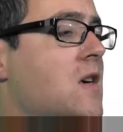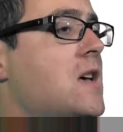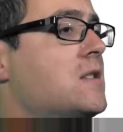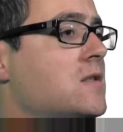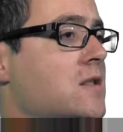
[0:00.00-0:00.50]

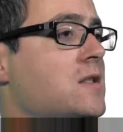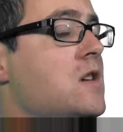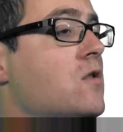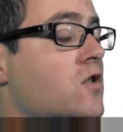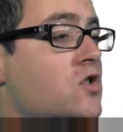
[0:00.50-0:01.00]
that is the
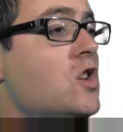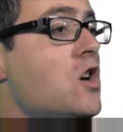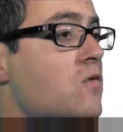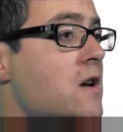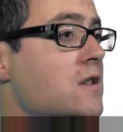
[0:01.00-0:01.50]
secret. There's
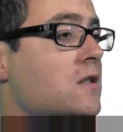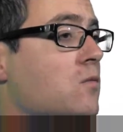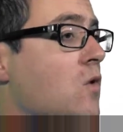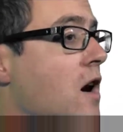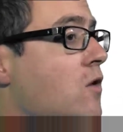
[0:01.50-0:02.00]
no reason
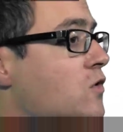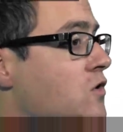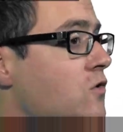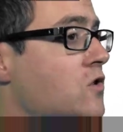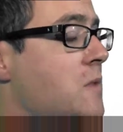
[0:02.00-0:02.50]
why all
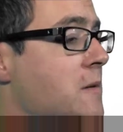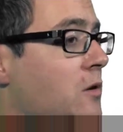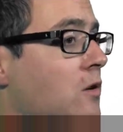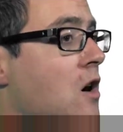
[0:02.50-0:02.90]
sorts of people